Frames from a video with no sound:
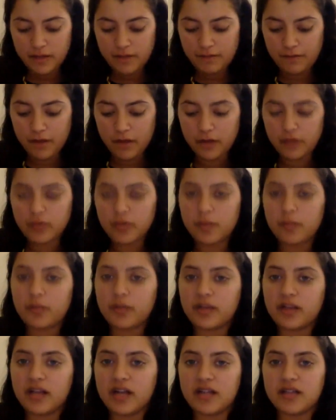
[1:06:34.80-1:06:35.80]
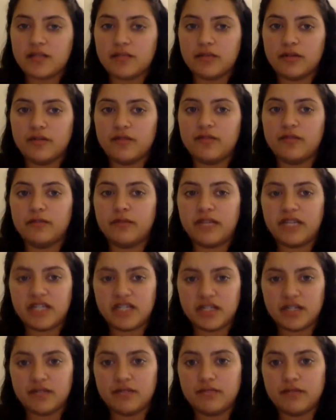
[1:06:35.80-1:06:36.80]
follow up with lots more
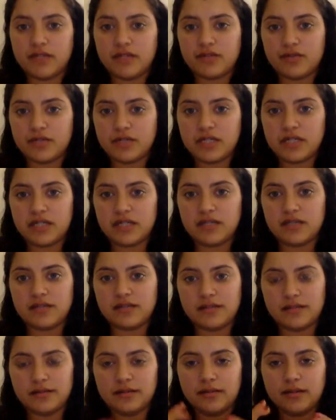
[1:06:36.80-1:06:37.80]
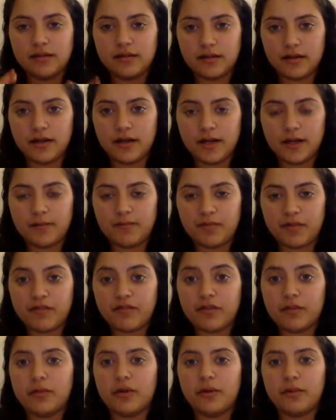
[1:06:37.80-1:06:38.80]
information and resources
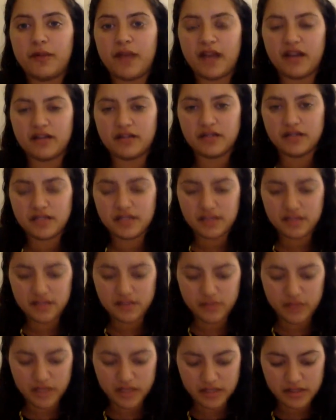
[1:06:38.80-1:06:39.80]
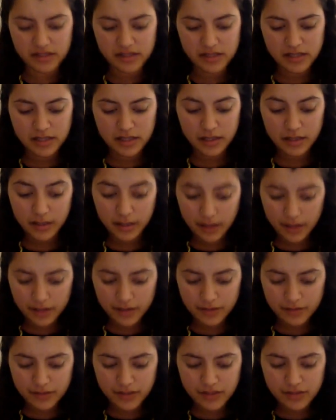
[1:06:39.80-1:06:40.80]
from our panelists, as well as
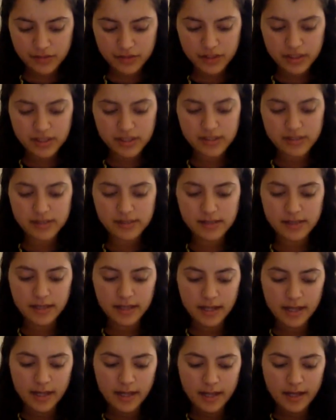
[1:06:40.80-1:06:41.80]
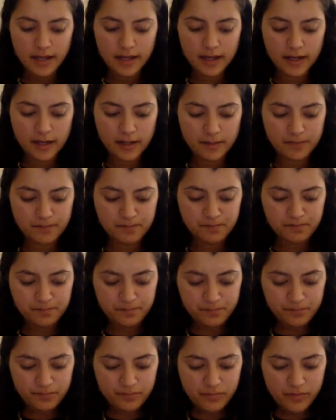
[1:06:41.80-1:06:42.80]
other resources. I
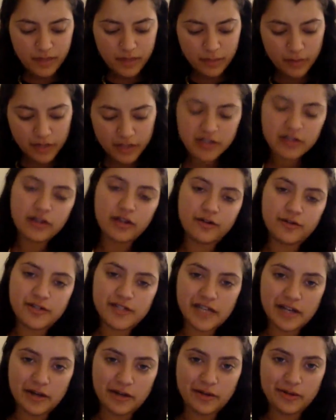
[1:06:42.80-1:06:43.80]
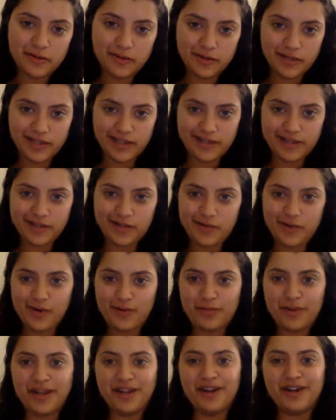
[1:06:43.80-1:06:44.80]
want to close out with a
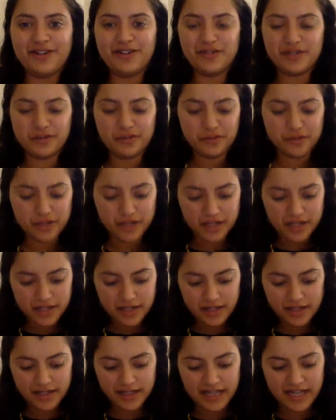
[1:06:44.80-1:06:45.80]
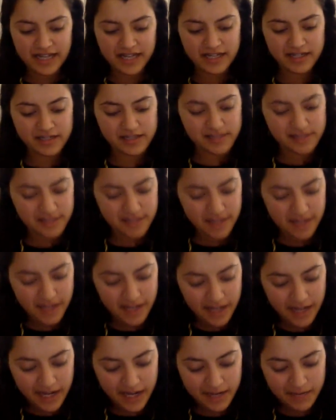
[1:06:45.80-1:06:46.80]
quote by Audre Lorde, and that is,
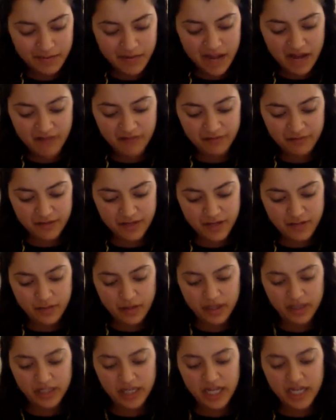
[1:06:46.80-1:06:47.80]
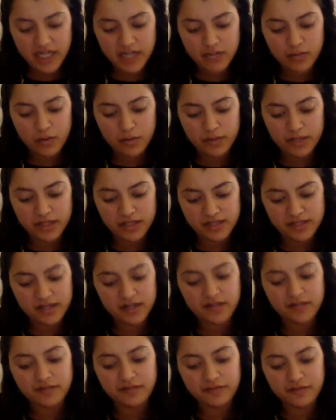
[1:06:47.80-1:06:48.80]
"I am not free while any woman is
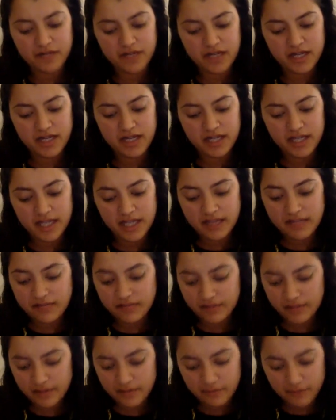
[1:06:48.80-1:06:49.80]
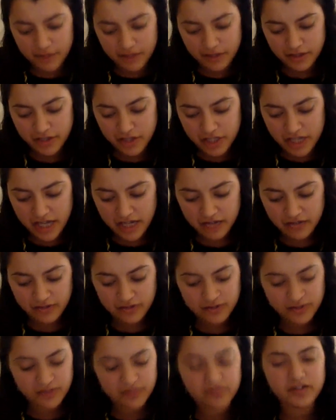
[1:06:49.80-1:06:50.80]
unfree, even when her
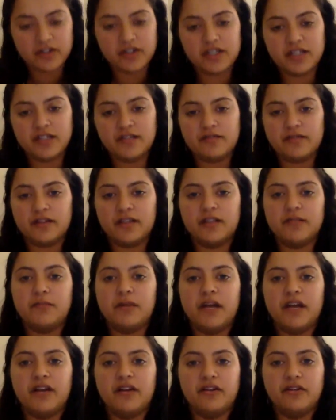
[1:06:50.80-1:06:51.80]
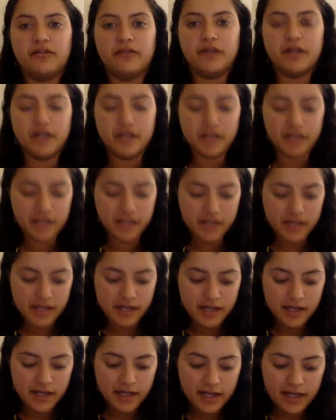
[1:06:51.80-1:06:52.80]
shackles are very different than my own."
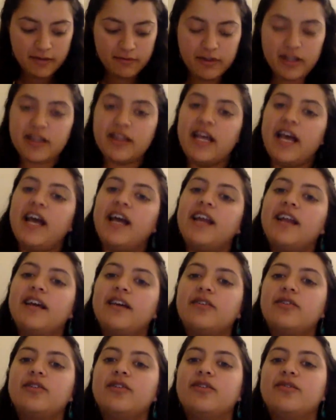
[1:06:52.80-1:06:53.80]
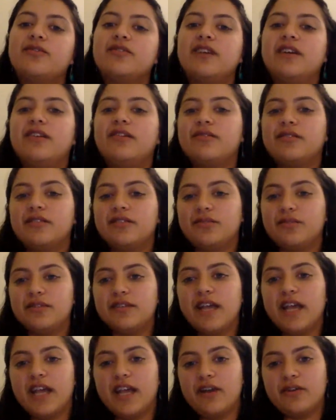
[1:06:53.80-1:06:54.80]
And with that, I'll close out. This
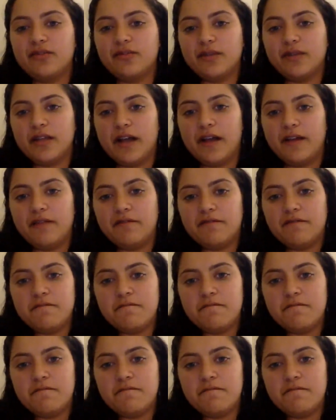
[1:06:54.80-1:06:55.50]
was Hangouts with HIVE.